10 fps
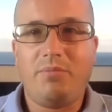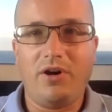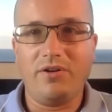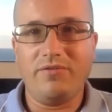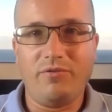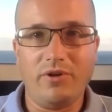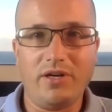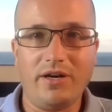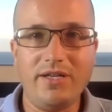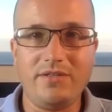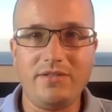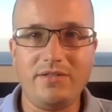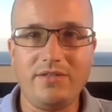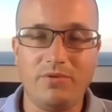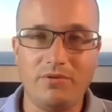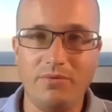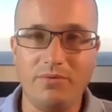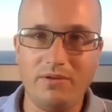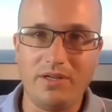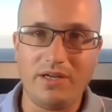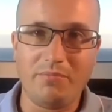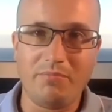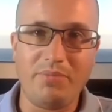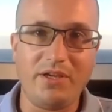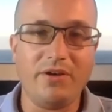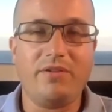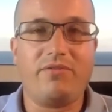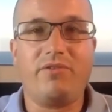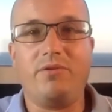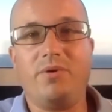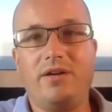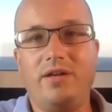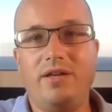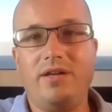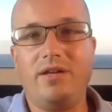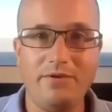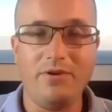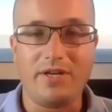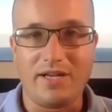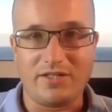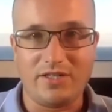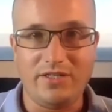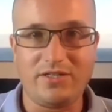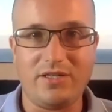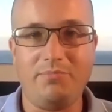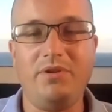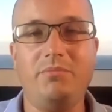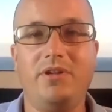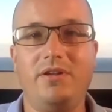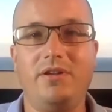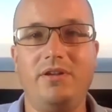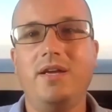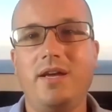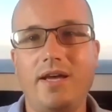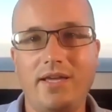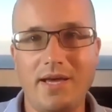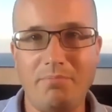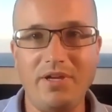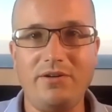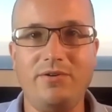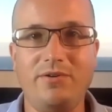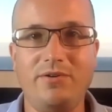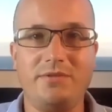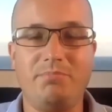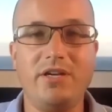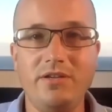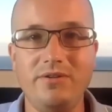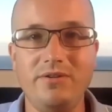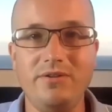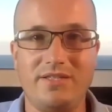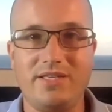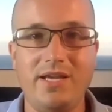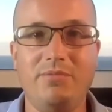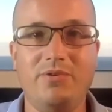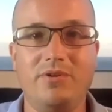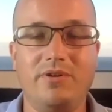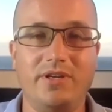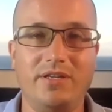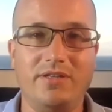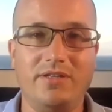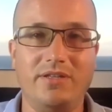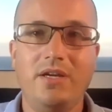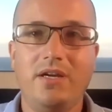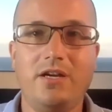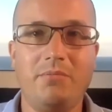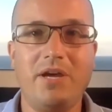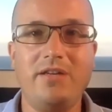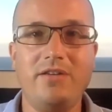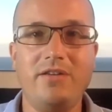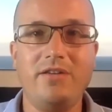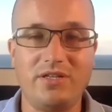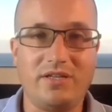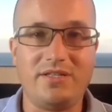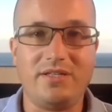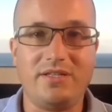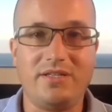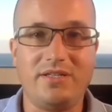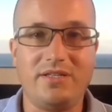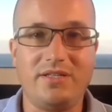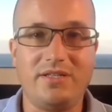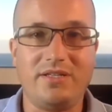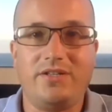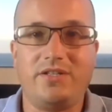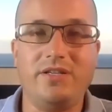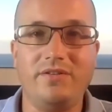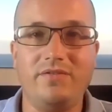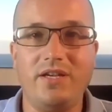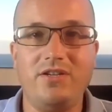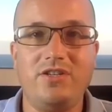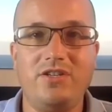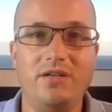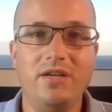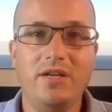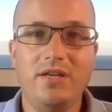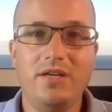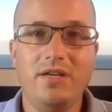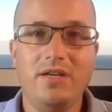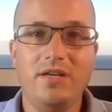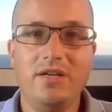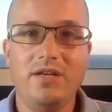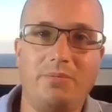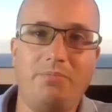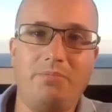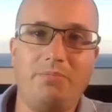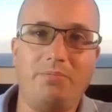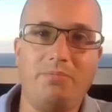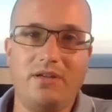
part of what I do and what we'll be going through is how you can actually supplement and get Bitcoins by using stable coins and utilizing some of this financial innovation in order to supplement